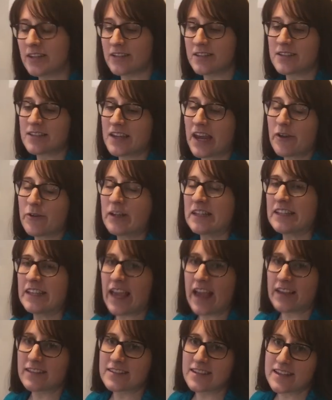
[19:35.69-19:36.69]
It's directly
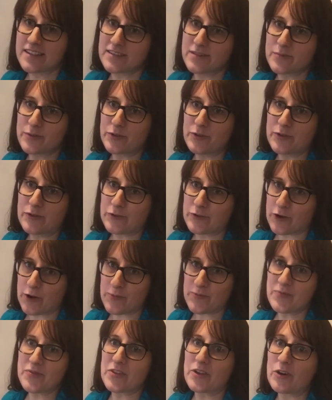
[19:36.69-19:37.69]
accessible from
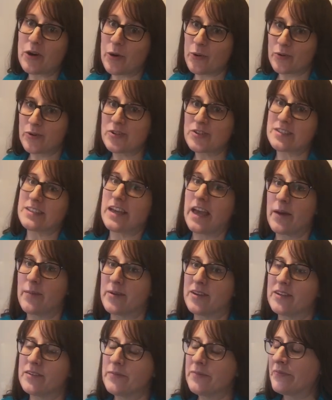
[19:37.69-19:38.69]
the owner's
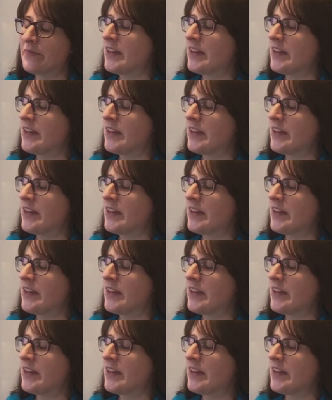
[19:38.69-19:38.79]
cabin.